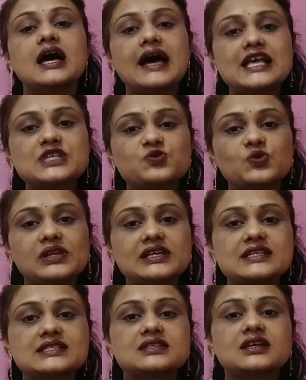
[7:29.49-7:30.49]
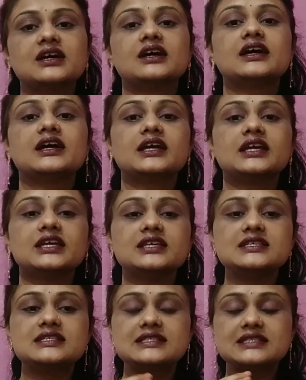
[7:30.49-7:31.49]
as well as
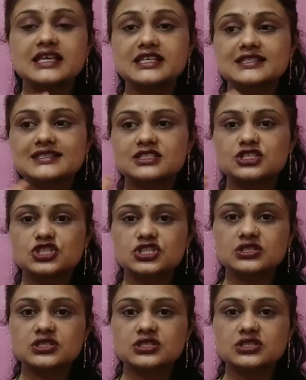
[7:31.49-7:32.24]
he sings